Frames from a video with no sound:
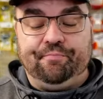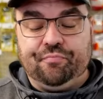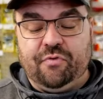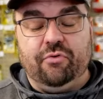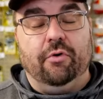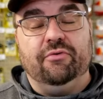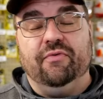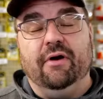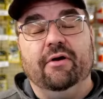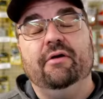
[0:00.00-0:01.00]
So it's
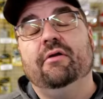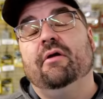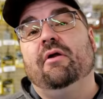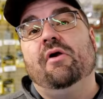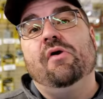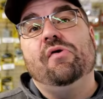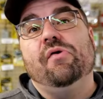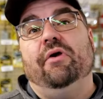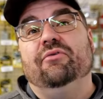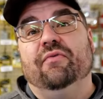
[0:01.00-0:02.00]
very
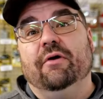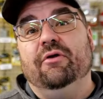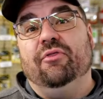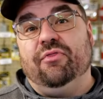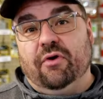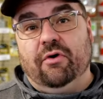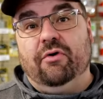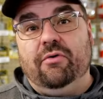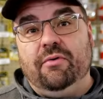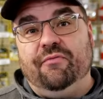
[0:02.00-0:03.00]

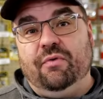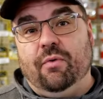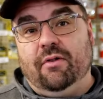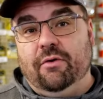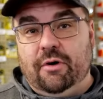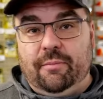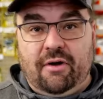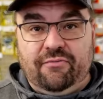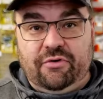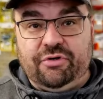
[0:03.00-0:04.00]
thorough if you want to learn
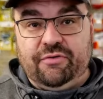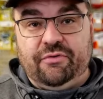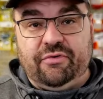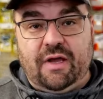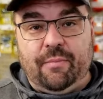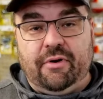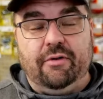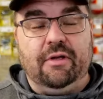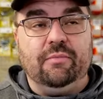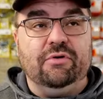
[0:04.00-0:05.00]
about fishing for salmon
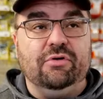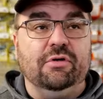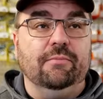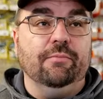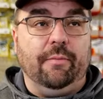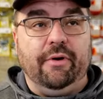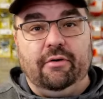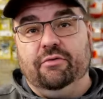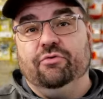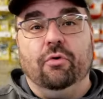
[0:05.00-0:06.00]
on Lake Michigan,
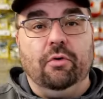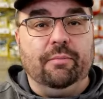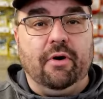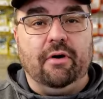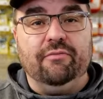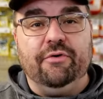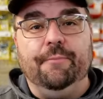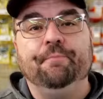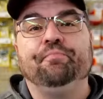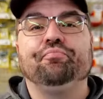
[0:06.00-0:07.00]
primarily the trolling part of it.
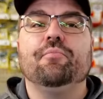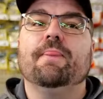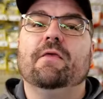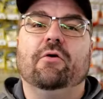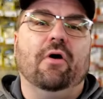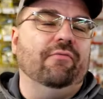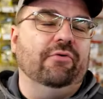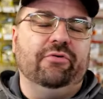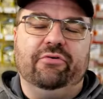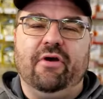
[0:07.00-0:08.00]
He
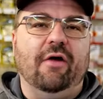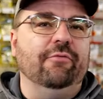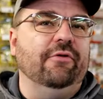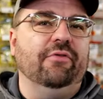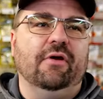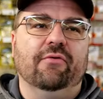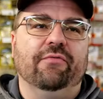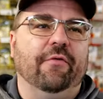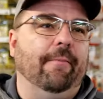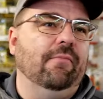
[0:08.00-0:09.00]
covers just everything
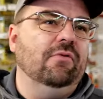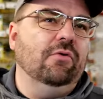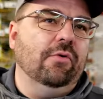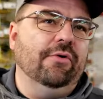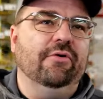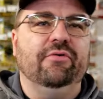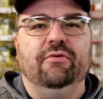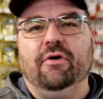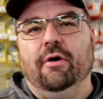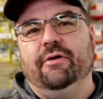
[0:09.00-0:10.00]
from lures
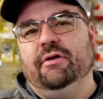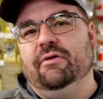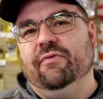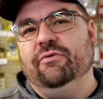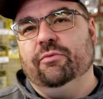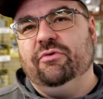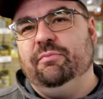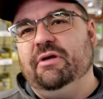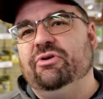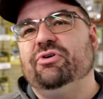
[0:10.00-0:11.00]
and targeting individual
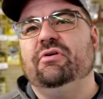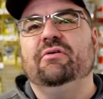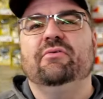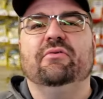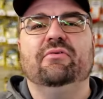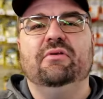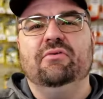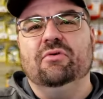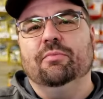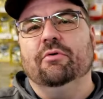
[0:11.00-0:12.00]
species,
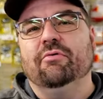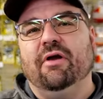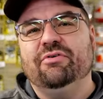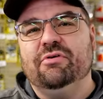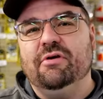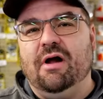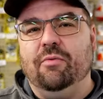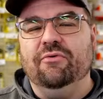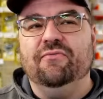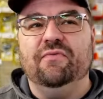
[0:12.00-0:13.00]
seasonal progression and how
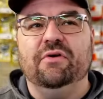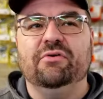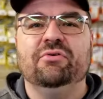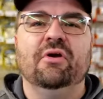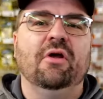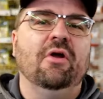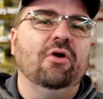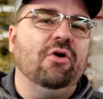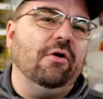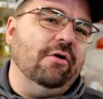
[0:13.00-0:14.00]
we fish,
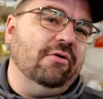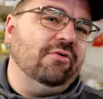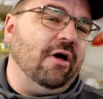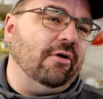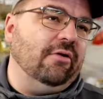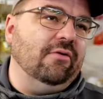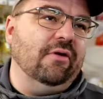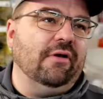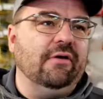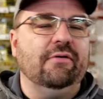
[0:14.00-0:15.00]
currents out in the
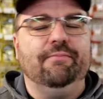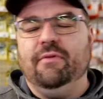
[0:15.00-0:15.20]
lake,